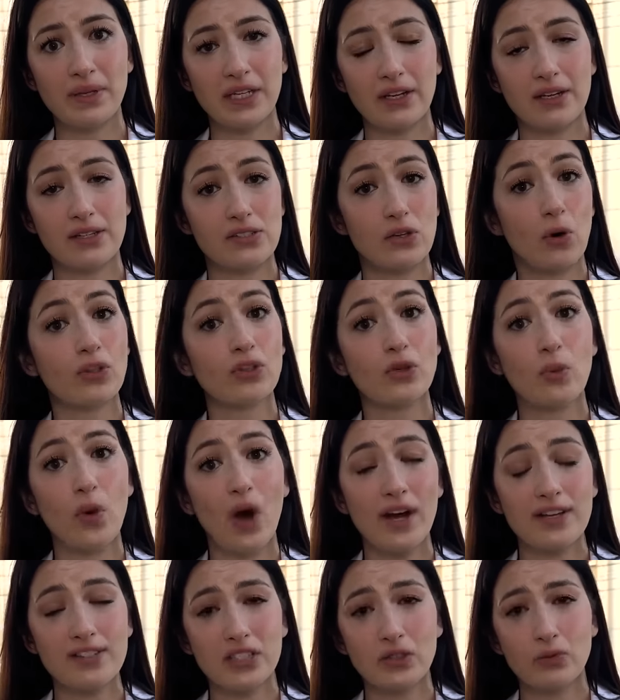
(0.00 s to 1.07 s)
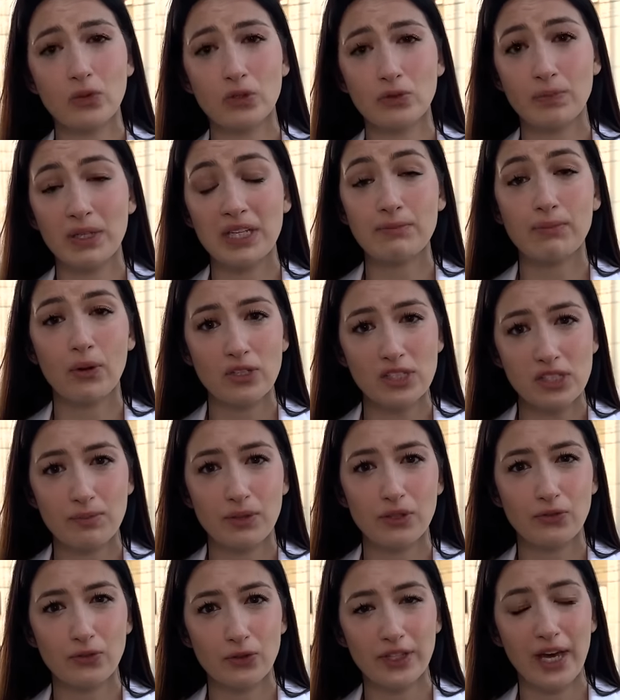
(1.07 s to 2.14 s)
because otherwise it would be
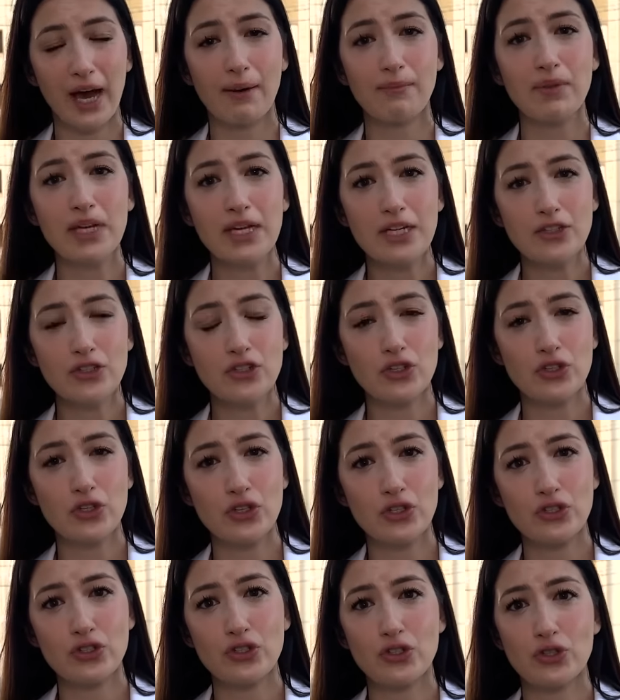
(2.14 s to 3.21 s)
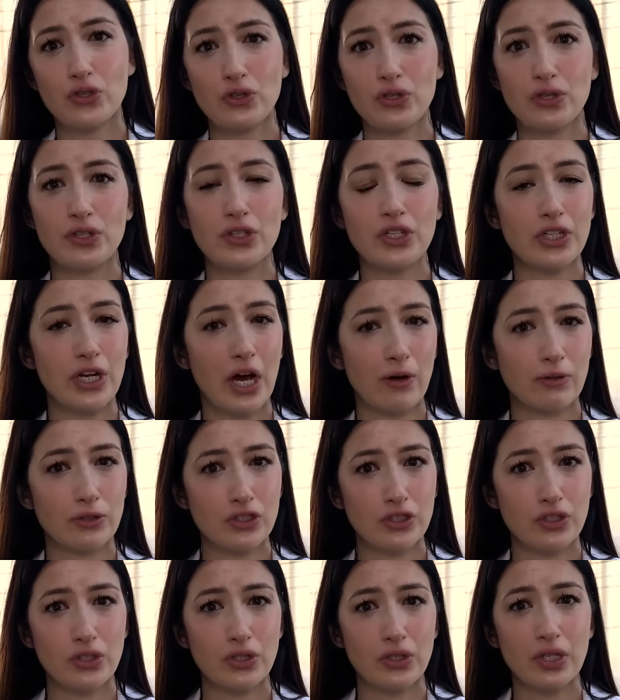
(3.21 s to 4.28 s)
impossible for them to, to you know,
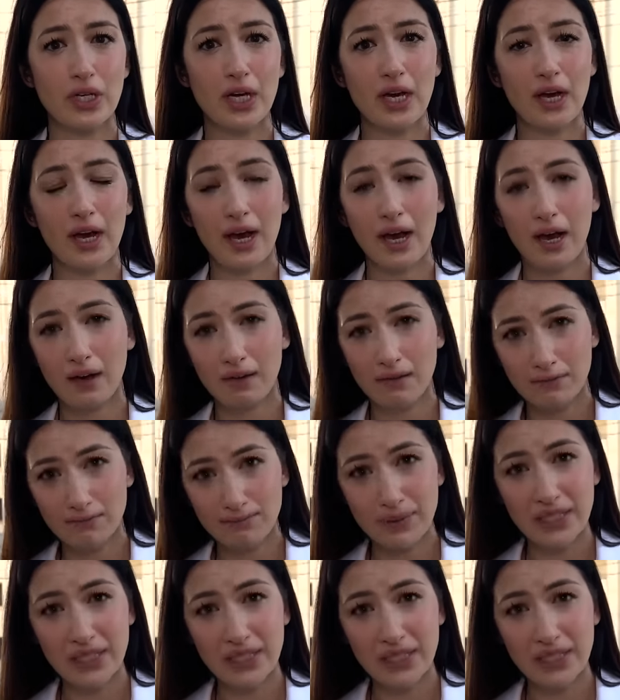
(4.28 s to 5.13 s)
to uh,